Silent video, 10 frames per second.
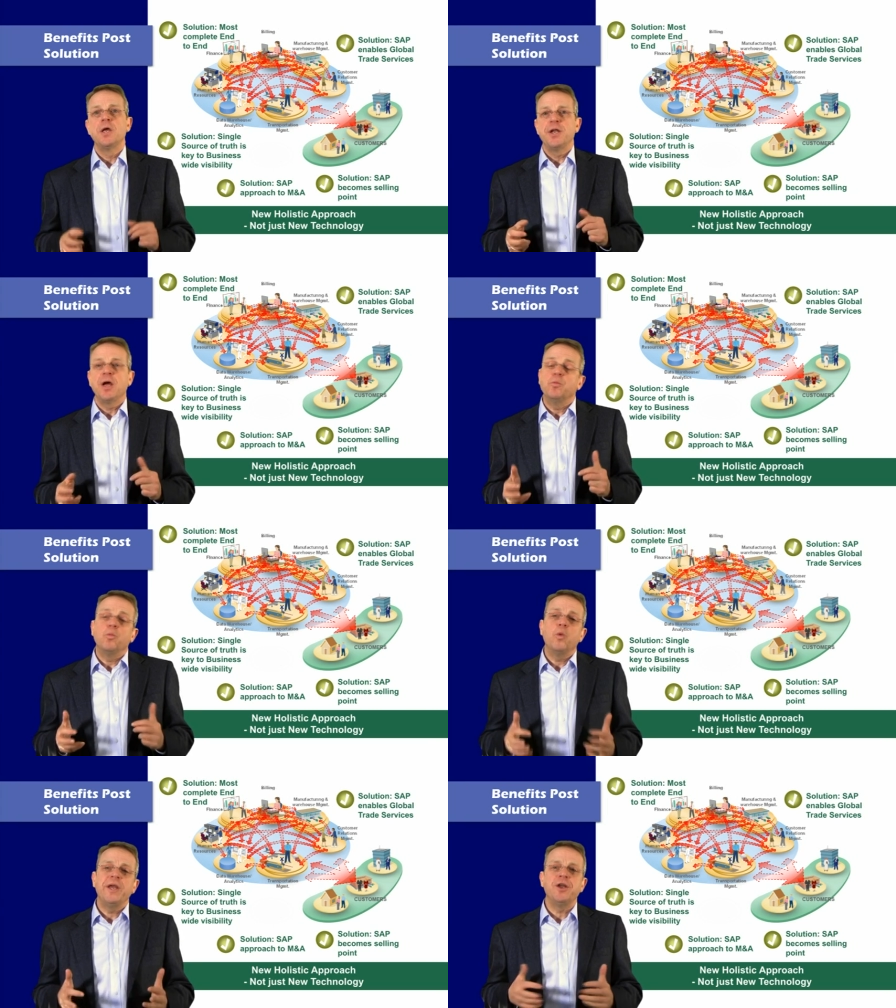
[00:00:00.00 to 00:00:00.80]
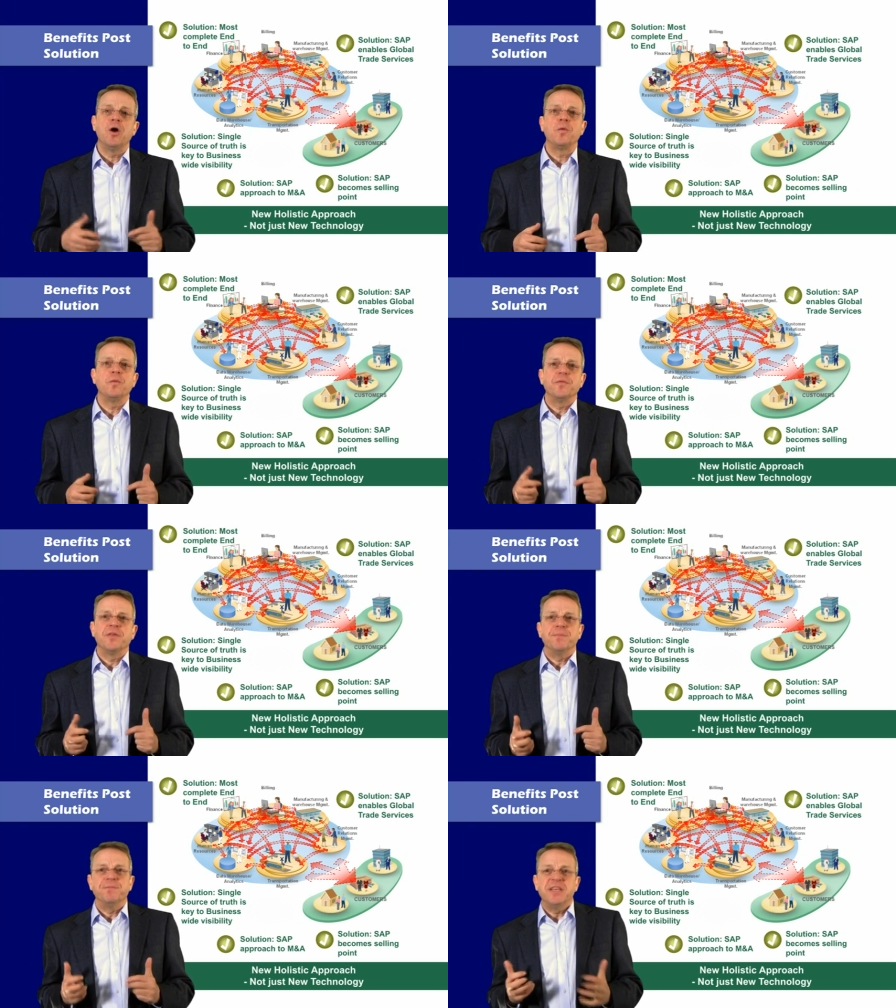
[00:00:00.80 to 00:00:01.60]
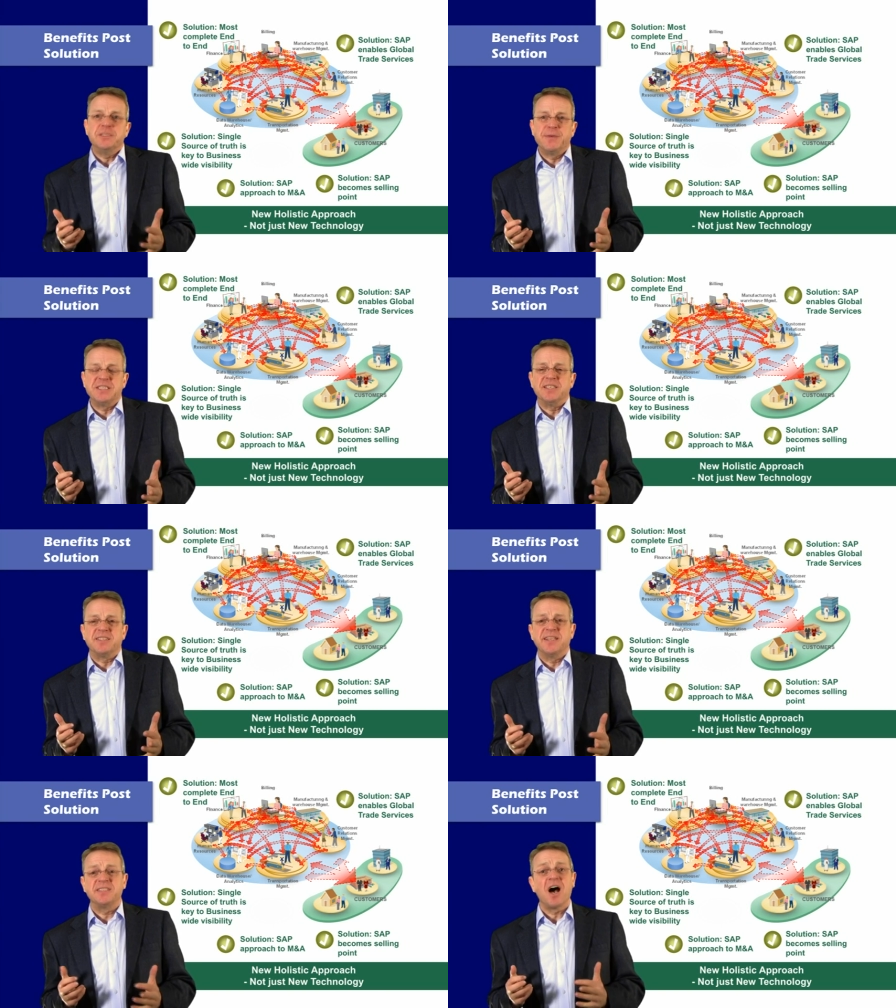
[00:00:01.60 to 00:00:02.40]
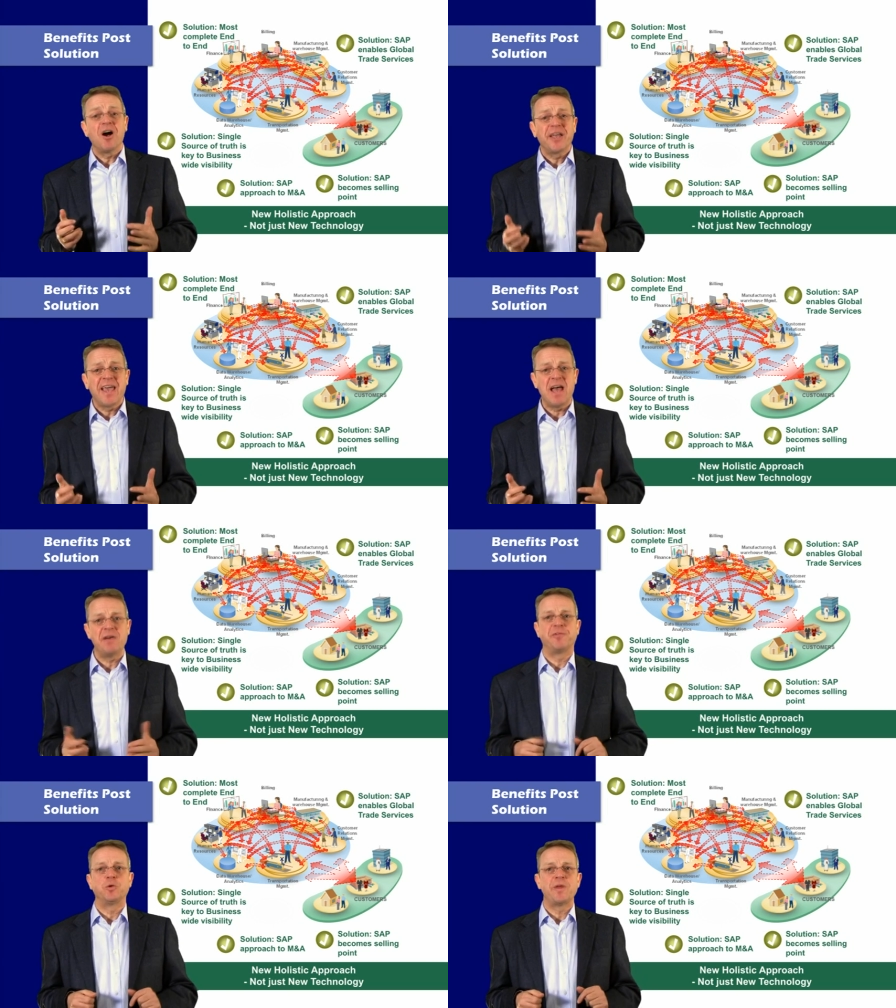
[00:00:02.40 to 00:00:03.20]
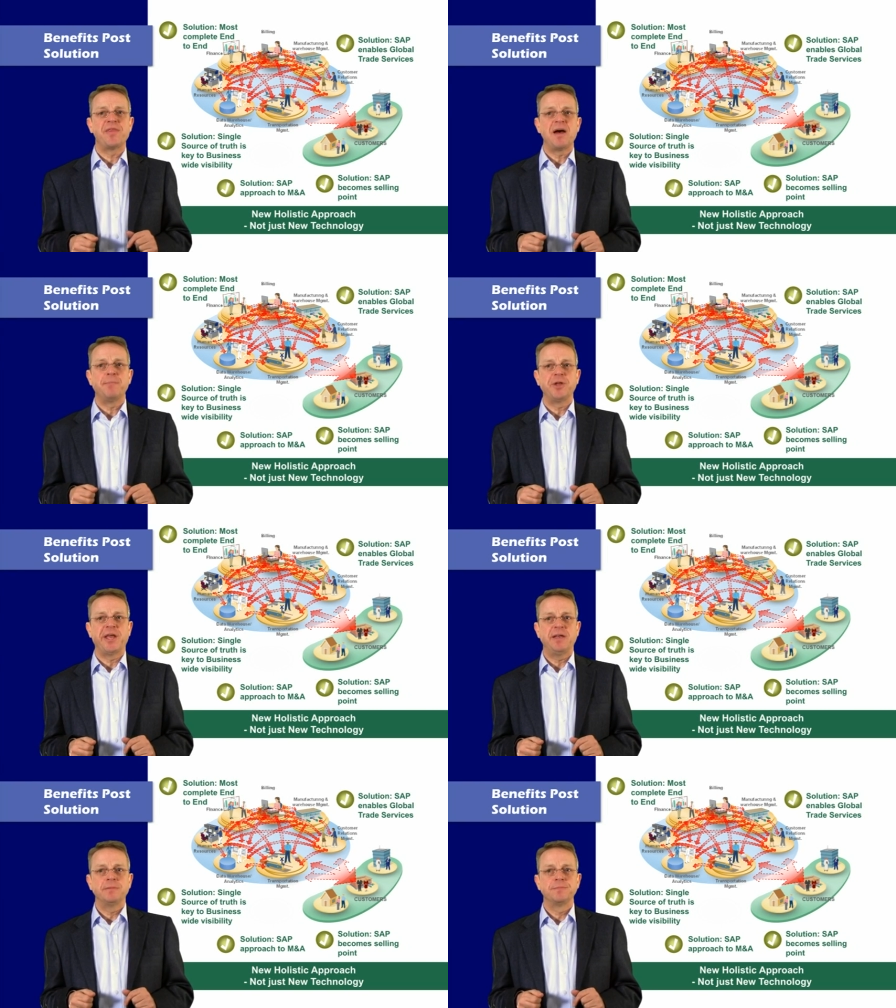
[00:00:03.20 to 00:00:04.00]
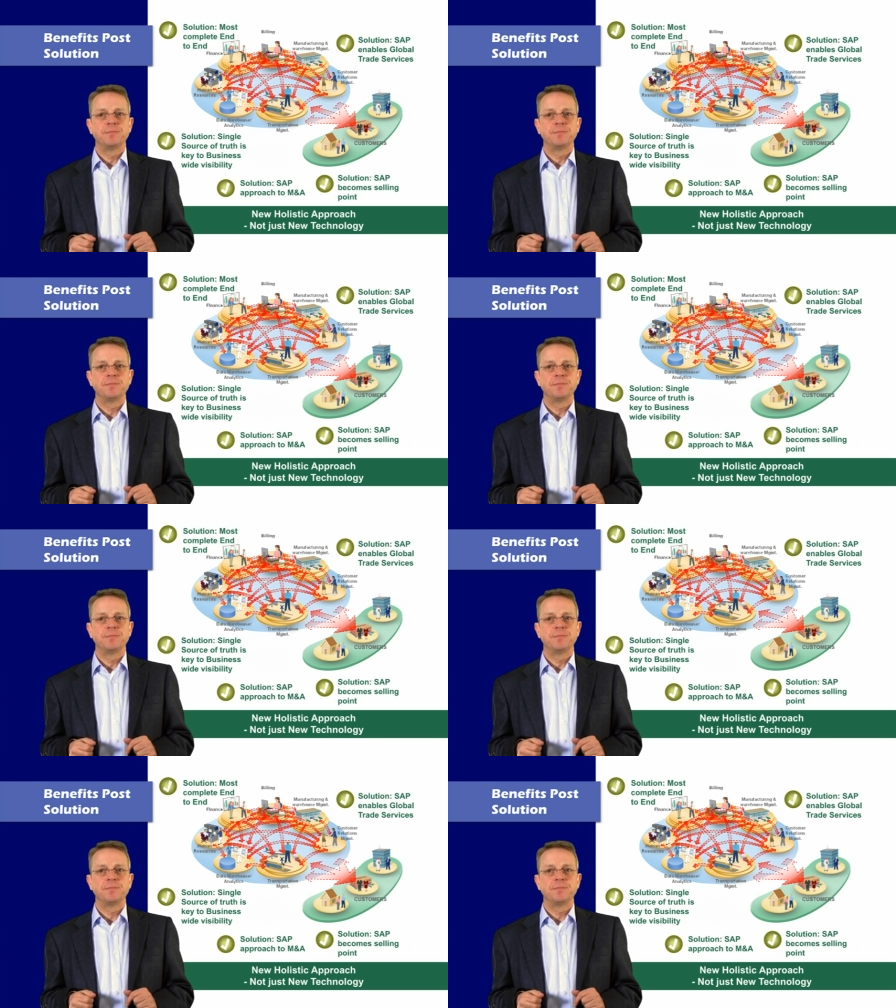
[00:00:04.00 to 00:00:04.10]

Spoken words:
Now, we know that these businesses are careful with their money.